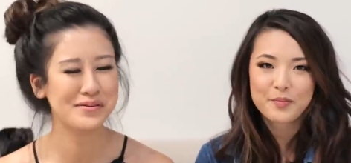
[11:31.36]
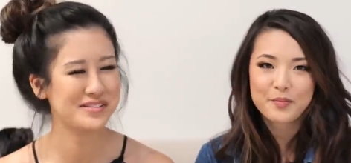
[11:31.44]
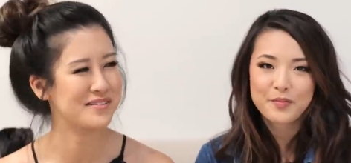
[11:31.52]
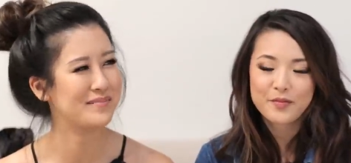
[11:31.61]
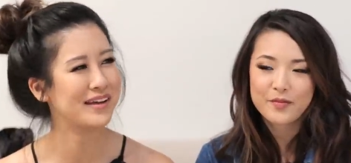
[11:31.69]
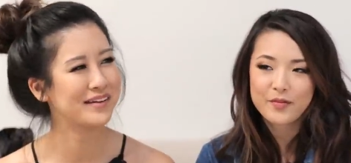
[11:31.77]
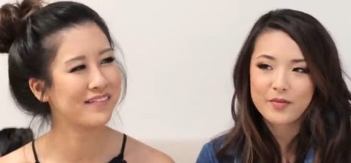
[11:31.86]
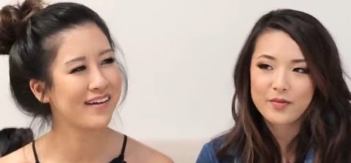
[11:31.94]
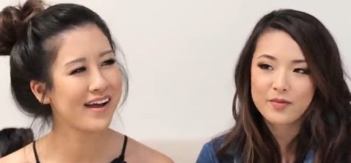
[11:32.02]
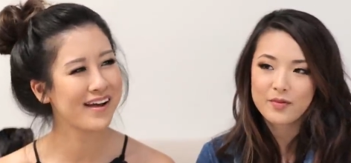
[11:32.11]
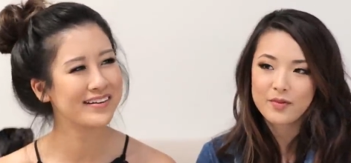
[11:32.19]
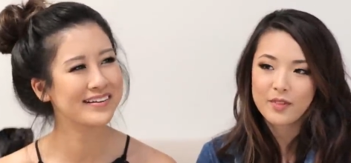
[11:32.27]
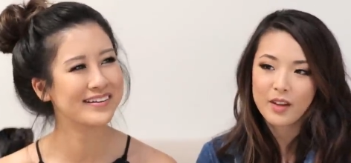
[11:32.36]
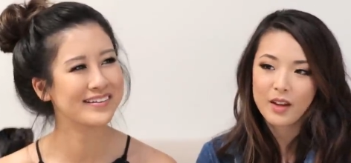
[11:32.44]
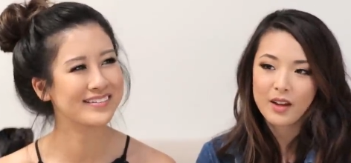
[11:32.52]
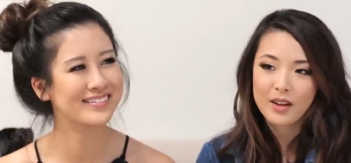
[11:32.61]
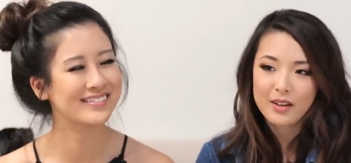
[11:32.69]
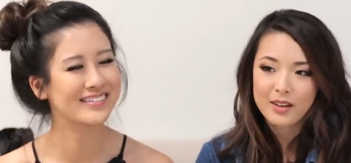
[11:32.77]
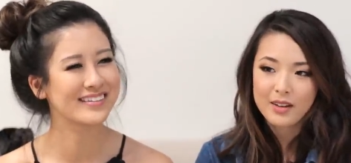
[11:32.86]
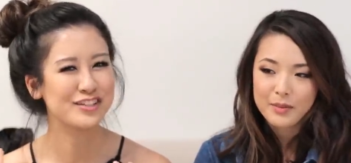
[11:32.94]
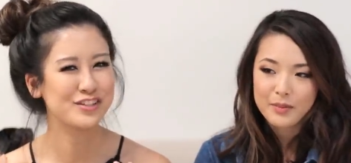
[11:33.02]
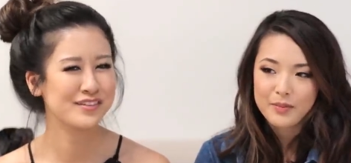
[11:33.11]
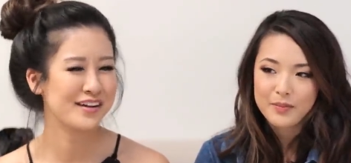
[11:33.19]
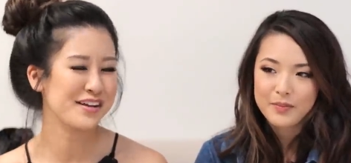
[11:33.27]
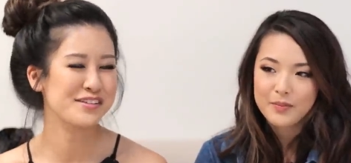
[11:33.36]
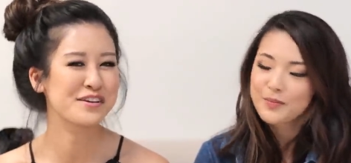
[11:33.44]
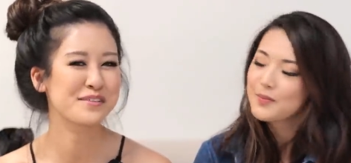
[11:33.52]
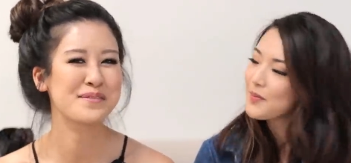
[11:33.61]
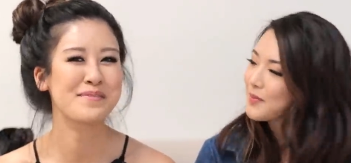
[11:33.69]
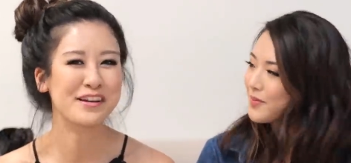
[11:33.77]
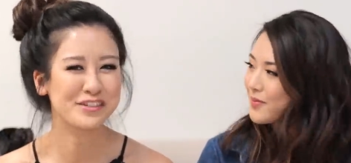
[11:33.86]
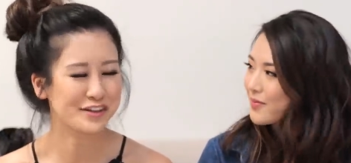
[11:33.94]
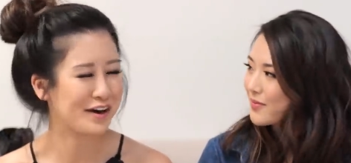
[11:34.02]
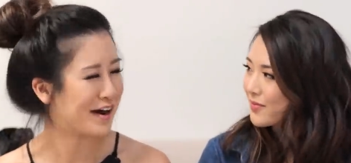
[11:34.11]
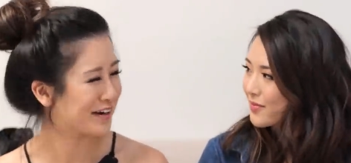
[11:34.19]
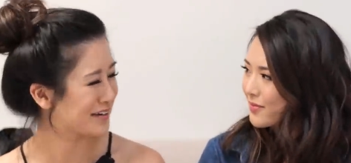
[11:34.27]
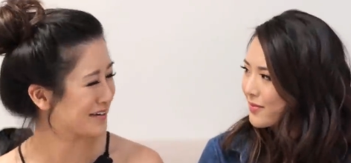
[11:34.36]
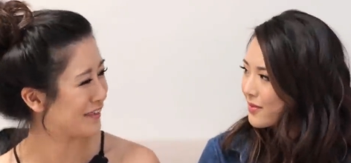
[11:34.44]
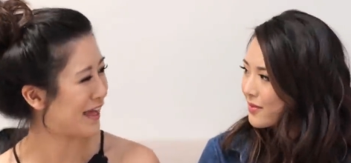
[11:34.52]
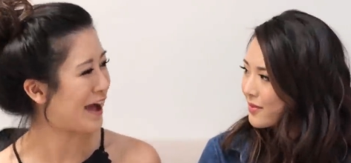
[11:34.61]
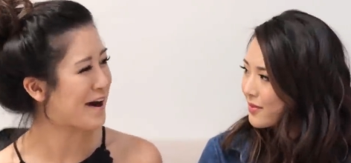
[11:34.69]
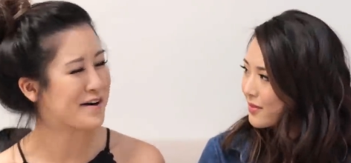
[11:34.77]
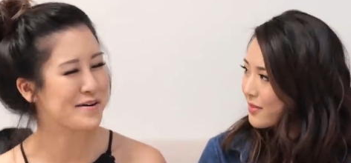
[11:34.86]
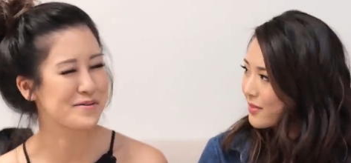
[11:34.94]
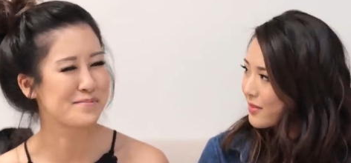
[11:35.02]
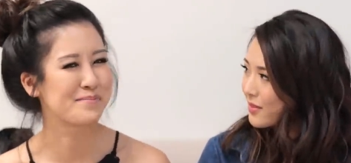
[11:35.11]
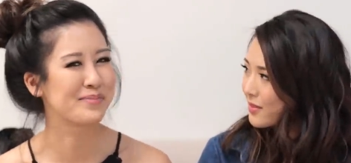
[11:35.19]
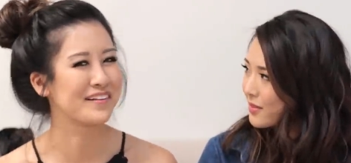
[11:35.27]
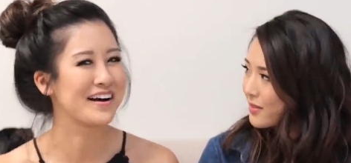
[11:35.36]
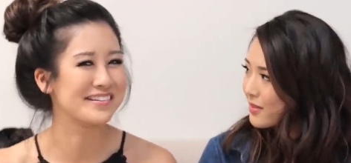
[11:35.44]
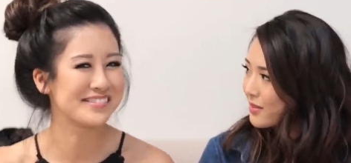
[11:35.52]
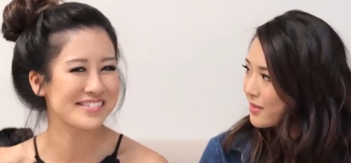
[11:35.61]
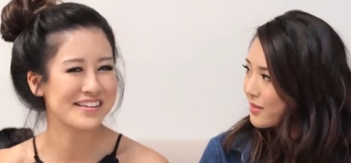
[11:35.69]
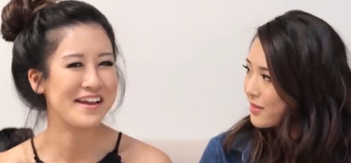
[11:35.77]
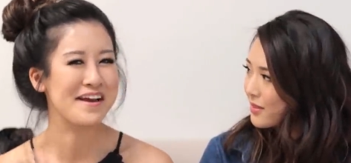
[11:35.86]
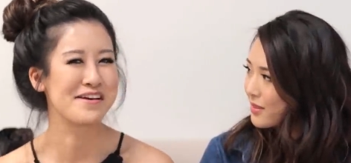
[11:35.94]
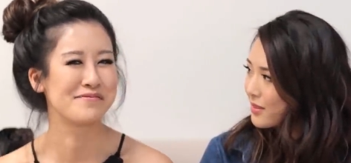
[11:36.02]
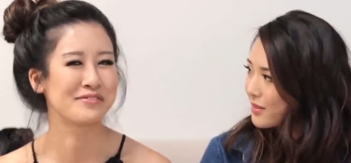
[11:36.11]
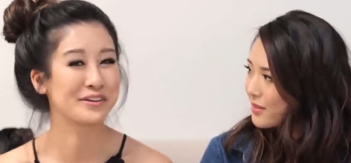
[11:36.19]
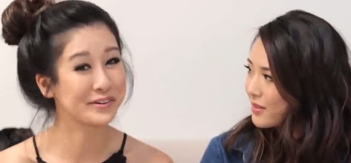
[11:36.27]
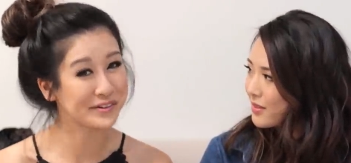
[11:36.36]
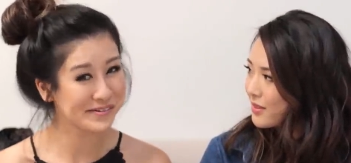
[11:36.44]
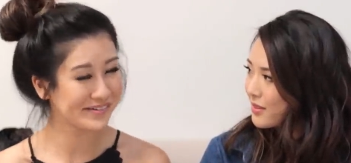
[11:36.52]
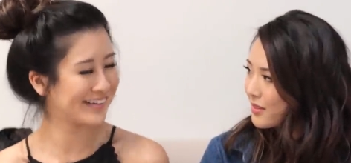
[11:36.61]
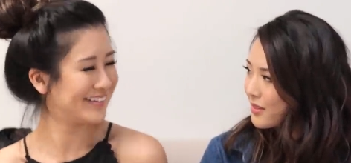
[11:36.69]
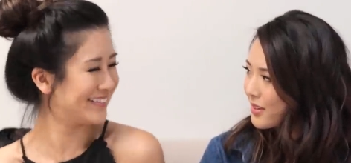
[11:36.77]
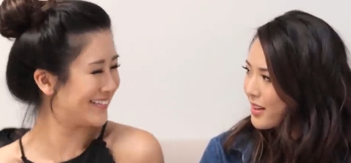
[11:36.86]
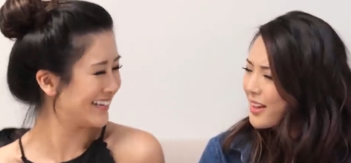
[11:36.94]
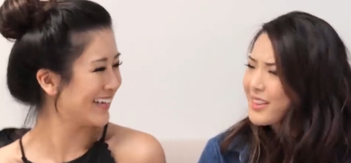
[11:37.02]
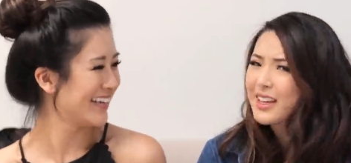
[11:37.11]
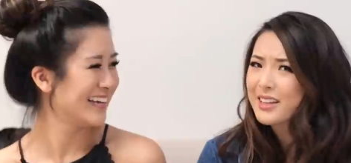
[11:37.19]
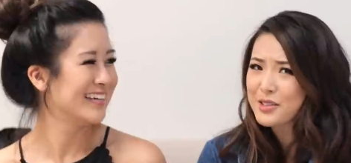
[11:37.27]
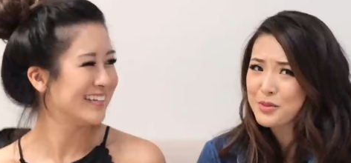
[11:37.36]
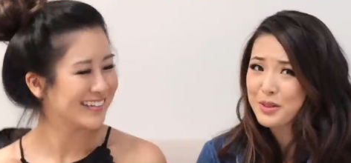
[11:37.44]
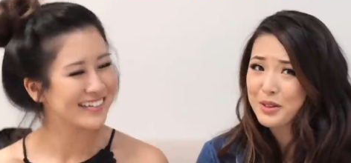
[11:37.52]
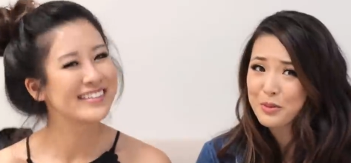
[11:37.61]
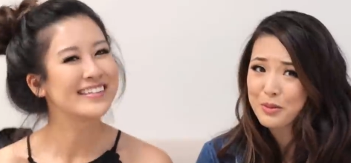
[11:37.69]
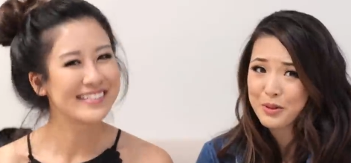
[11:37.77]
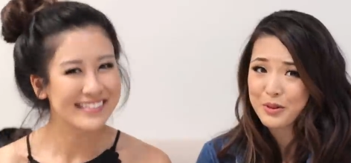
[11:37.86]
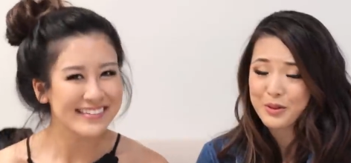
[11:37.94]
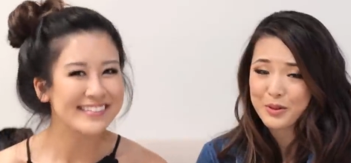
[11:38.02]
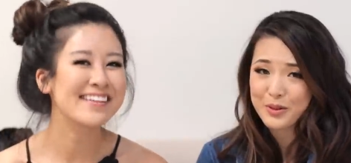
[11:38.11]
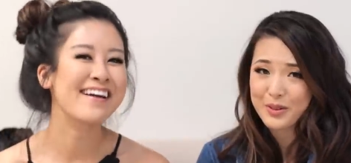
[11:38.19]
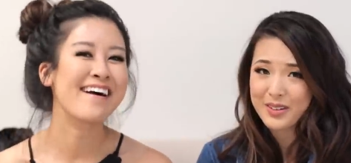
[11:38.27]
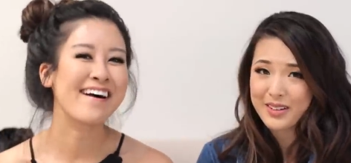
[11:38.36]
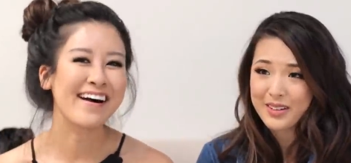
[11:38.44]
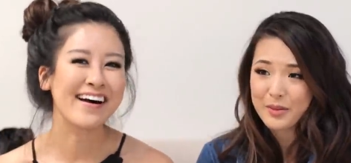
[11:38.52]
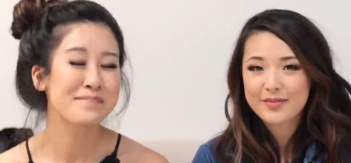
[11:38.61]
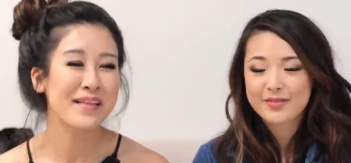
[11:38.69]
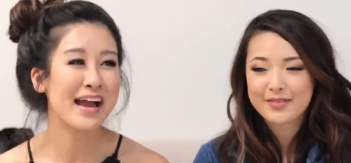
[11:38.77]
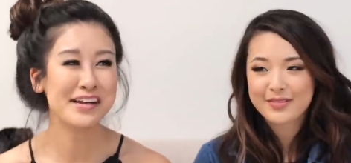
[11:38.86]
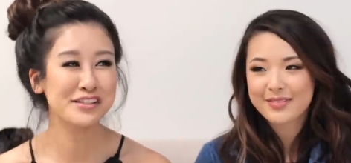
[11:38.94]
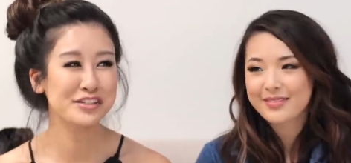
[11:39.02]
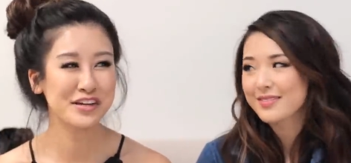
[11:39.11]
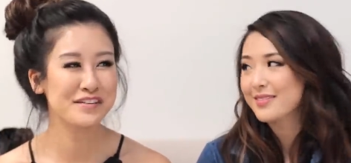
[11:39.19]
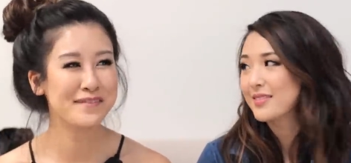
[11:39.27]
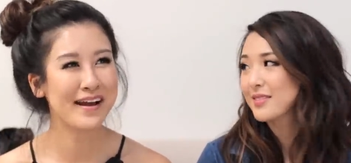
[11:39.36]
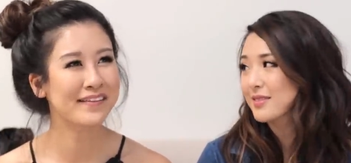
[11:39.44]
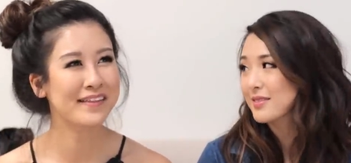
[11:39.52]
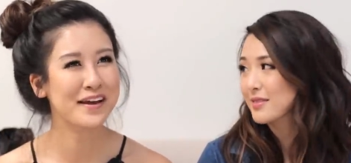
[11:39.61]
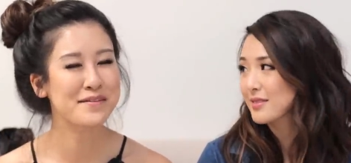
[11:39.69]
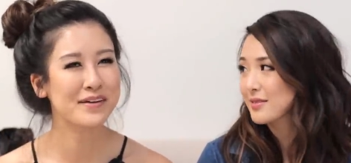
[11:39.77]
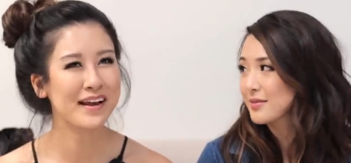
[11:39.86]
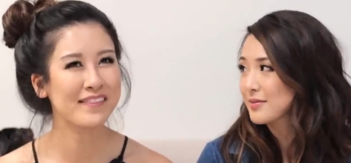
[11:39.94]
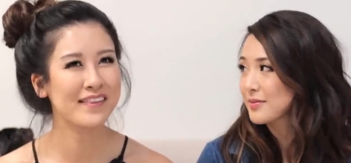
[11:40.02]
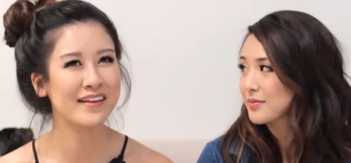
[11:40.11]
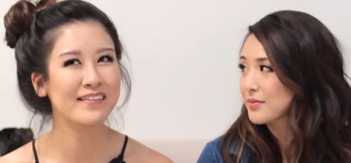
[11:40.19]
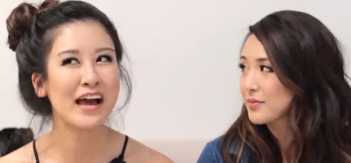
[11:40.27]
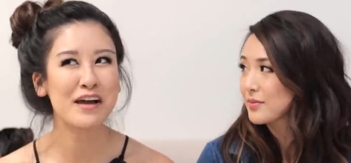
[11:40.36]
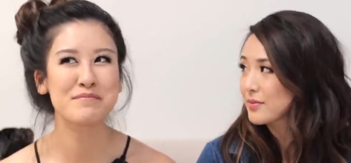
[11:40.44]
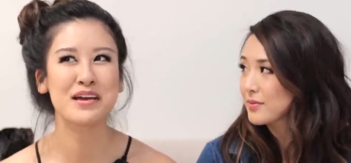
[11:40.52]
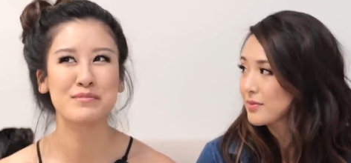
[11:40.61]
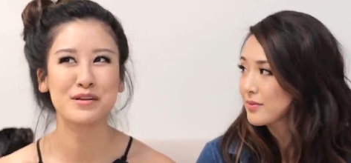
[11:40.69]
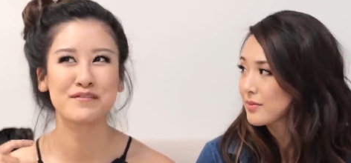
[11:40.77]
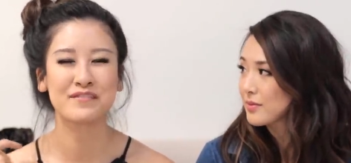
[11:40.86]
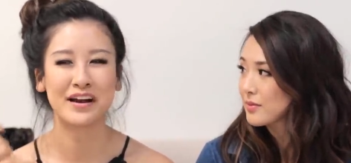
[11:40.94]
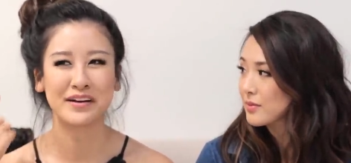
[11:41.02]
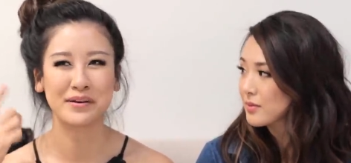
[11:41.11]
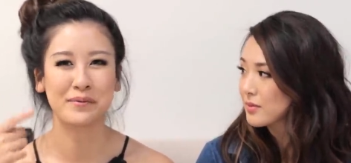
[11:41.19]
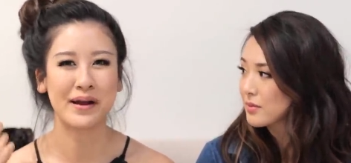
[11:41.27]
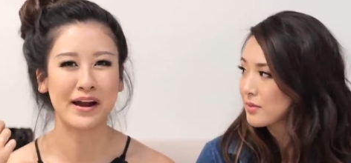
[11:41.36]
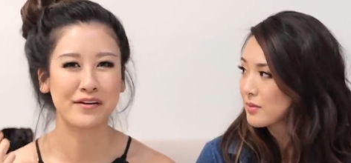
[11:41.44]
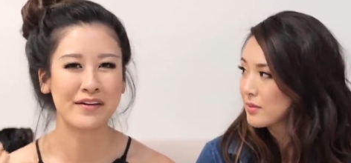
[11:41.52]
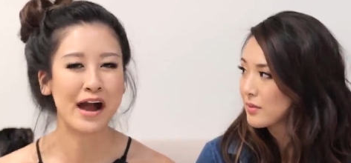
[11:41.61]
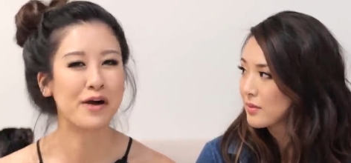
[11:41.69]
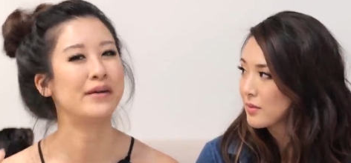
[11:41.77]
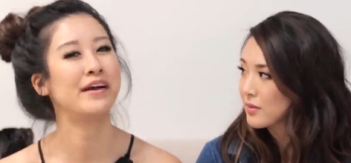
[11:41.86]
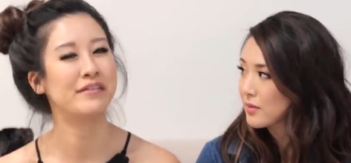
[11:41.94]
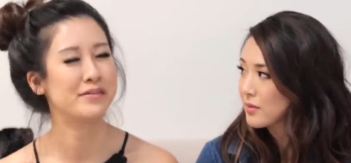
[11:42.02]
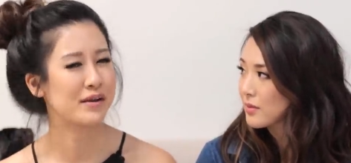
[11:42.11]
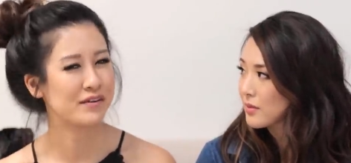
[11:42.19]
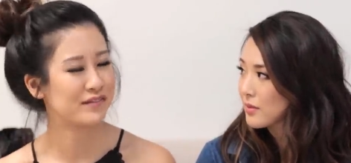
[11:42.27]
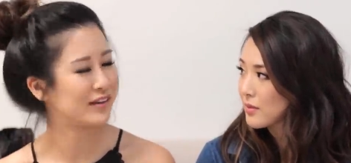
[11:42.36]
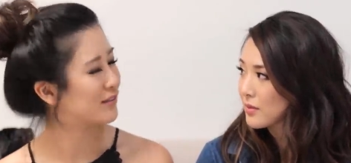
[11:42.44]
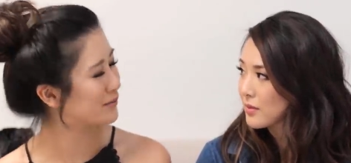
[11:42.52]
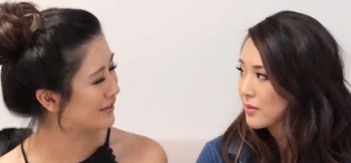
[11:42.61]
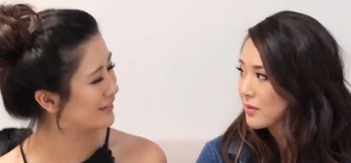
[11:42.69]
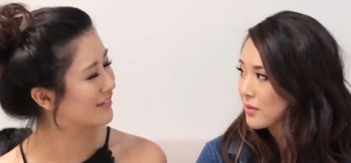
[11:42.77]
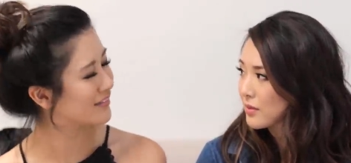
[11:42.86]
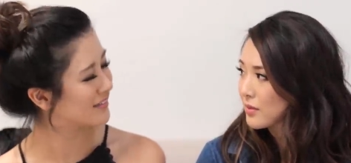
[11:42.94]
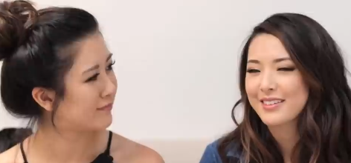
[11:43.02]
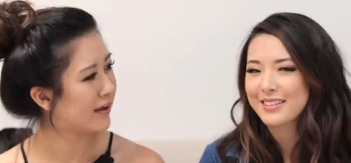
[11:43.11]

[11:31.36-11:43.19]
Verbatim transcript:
Speaker 1: know what to make of that because because it just kind of took me by shock with how blunt and rude it was.
Speaker 2: That is really rude. Yeah.
Speaker 1: I didn't shave back then, but I think that made me very aware of how hairy my face was.